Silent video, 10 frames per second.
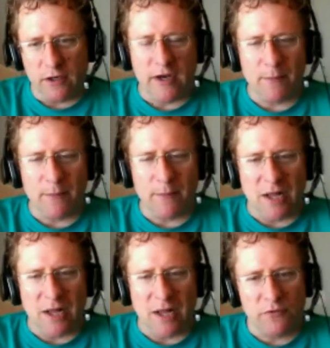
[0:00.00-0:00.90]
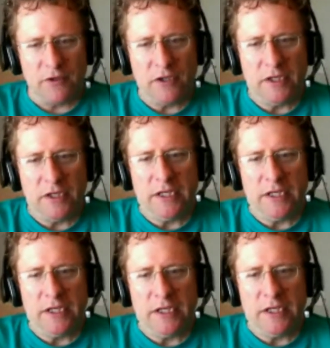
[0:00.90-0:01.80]
platforms
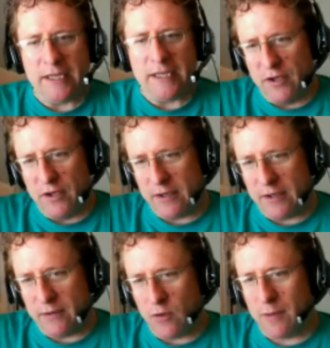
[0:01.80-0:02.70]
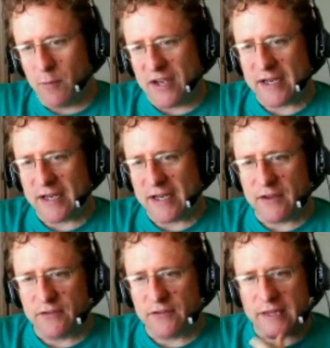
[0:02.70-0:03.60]
and building wearable tech and
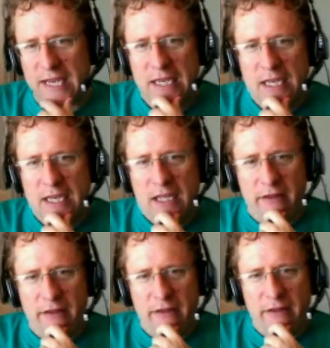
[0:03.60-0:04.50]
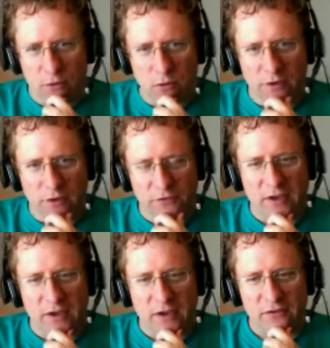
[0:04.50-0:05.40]
things like that, that Google is
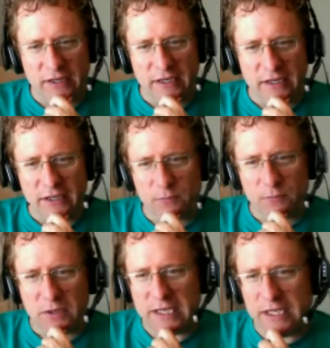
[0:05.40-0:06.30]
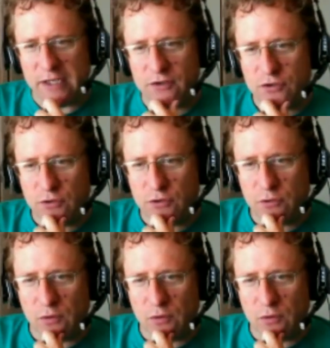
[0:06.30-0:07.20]
investing its money
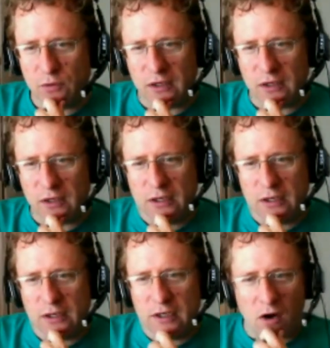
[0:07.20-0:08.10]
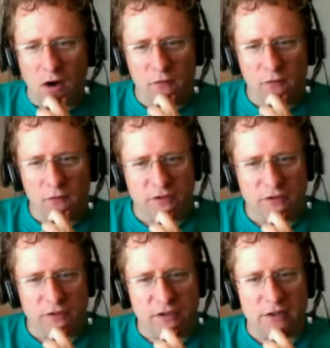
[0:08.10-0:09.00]
into artificial
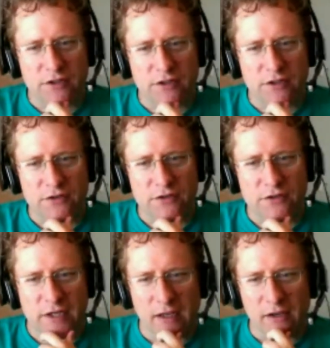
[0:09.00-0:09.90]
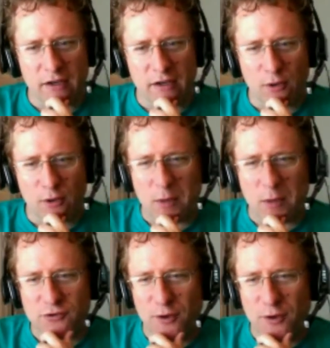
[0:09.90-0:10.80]
intelligence and killer
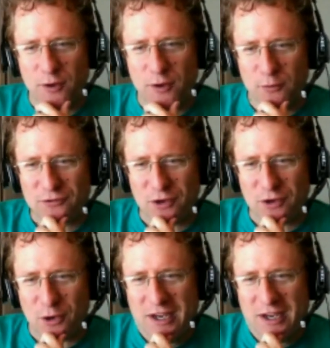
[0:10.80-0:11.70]
robot drones. So